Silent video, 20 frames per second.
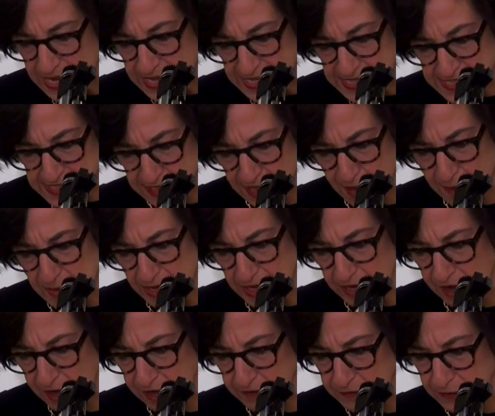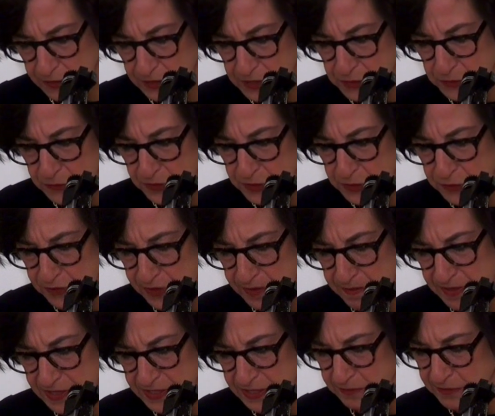Islamic converts to
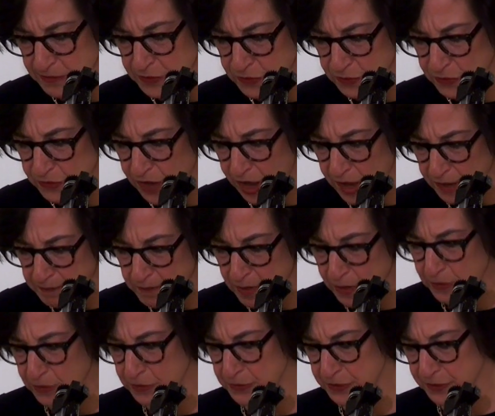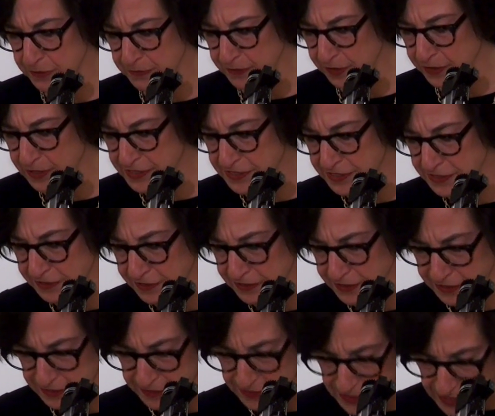extremism do not pose a very
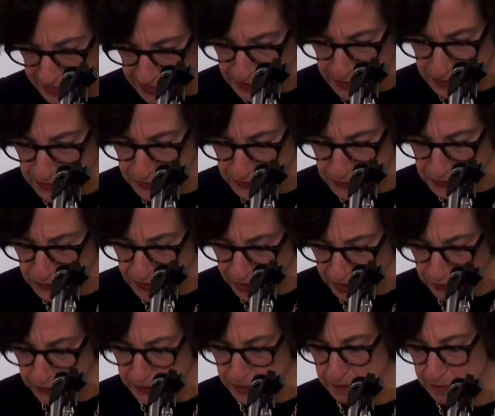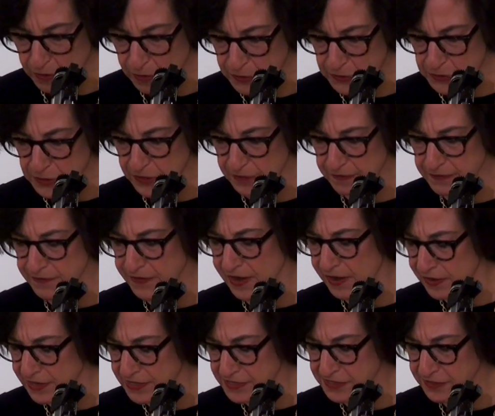serious, do not only pose a
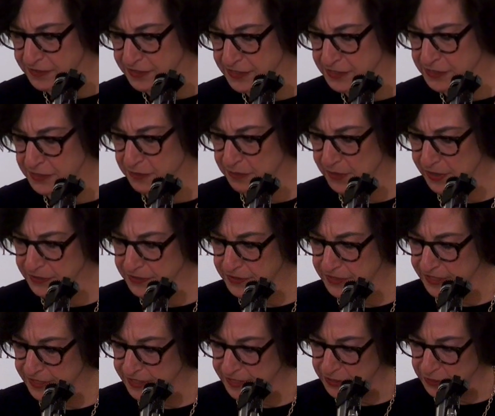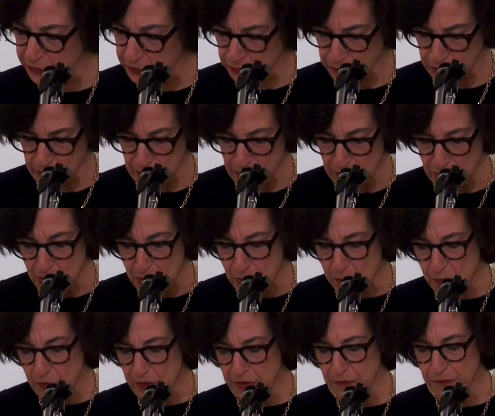very serious threat to the EU,
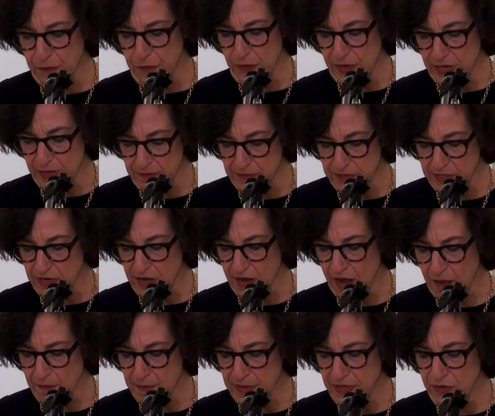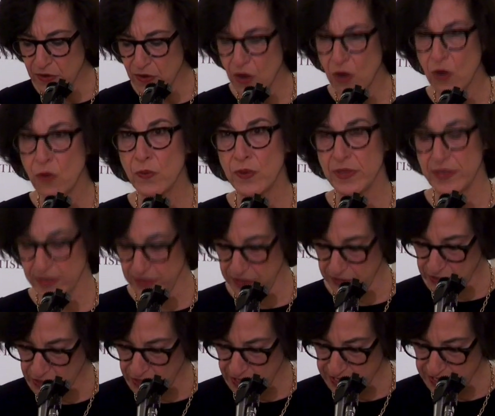where the freedom to come and go within
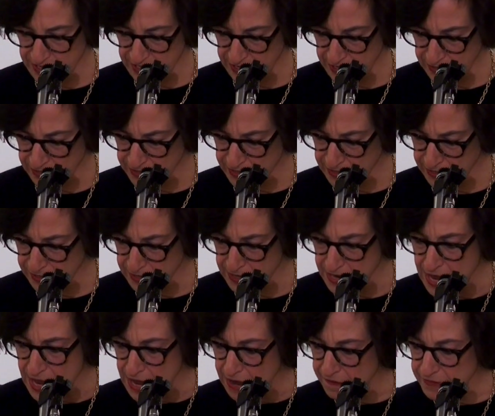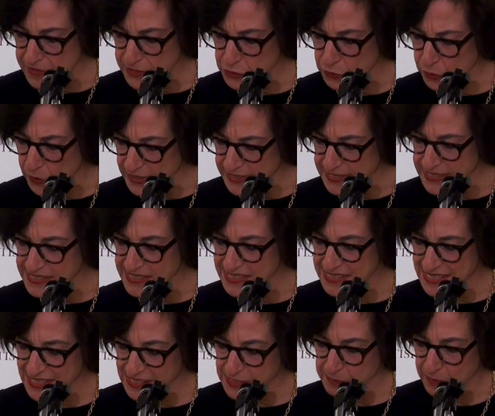the Schengen area of the
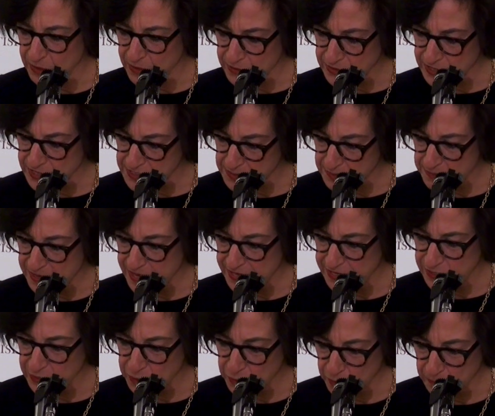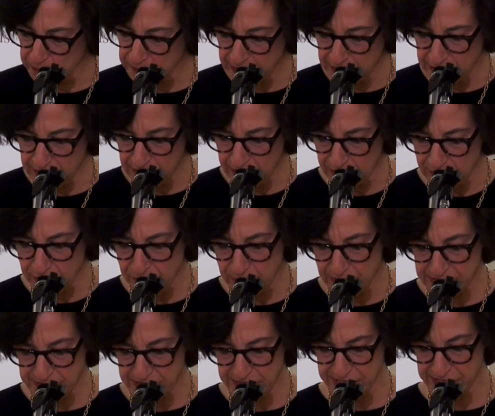26 participating European
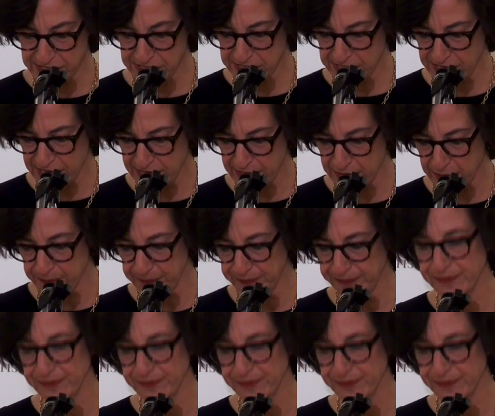countries is at stake,